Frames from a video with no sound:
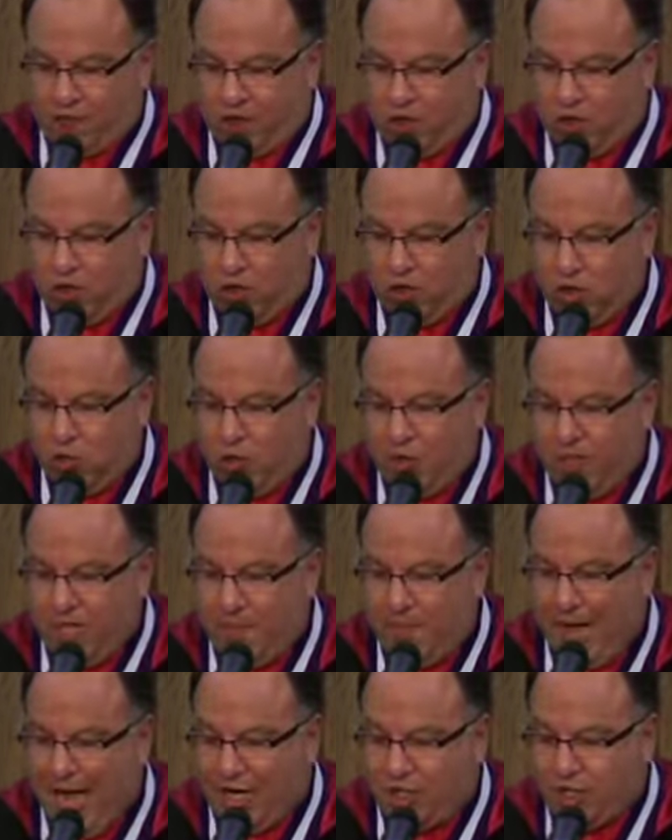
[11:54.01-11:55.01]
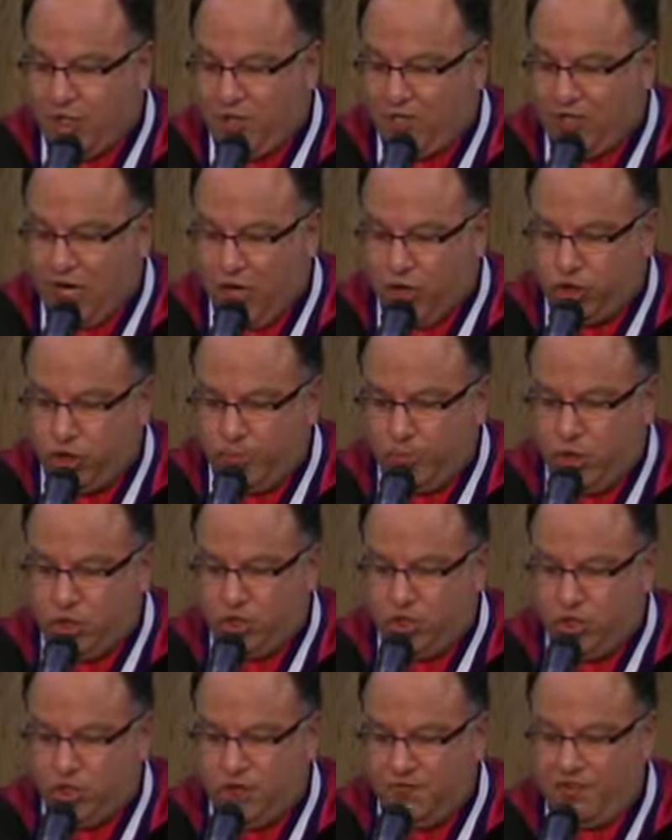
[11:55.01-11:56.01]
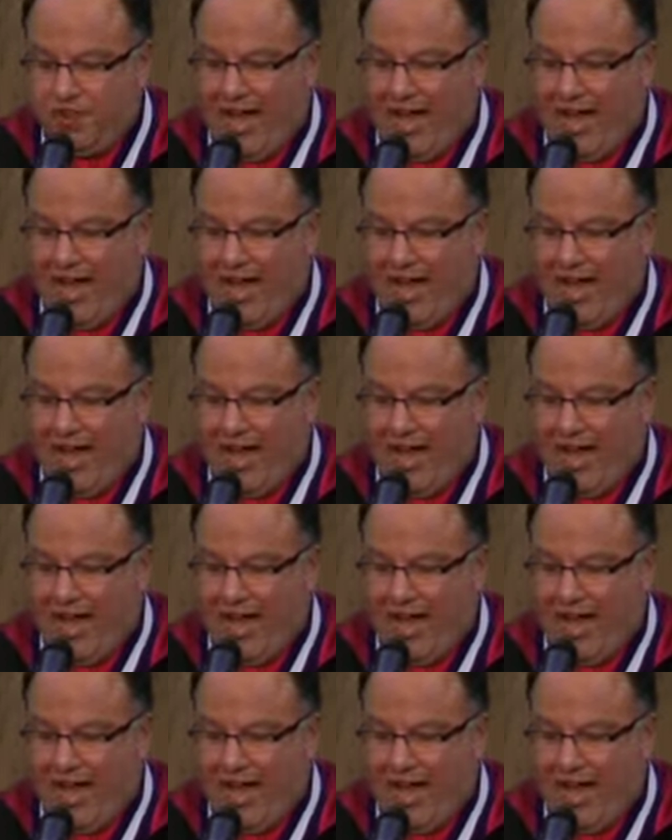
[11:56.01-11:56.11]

full with the imaginative contributions of